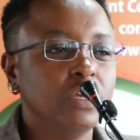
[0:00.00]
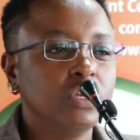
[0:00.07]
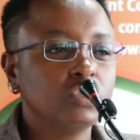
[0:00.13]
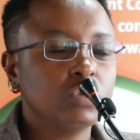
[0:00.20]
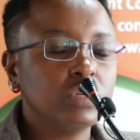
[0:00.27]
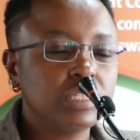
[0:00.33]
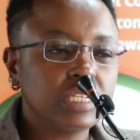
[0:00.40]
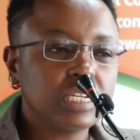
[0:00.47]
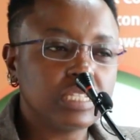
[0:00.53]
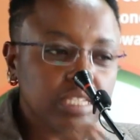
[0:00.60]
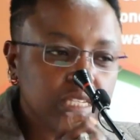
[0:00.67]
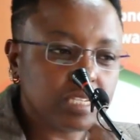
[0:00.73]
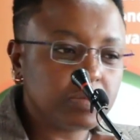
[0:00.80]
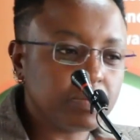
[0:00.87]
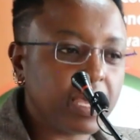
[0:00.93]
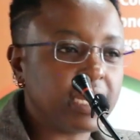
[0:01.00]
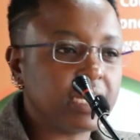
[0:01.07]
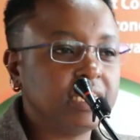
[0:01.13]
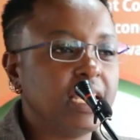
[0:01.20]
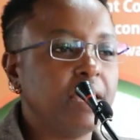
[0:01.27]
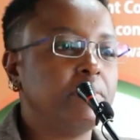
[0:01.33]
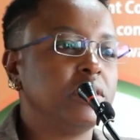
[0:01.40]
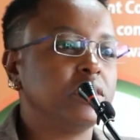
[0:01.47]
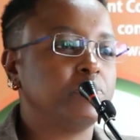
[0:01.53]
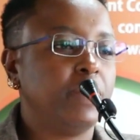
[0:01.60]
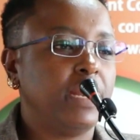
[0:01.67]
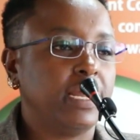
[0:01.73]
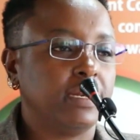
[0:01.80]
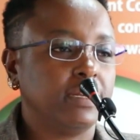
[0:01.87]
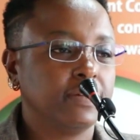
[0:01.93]
So he said, this is my retirement
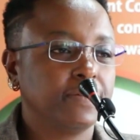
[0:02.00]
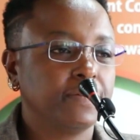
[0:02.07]
plan.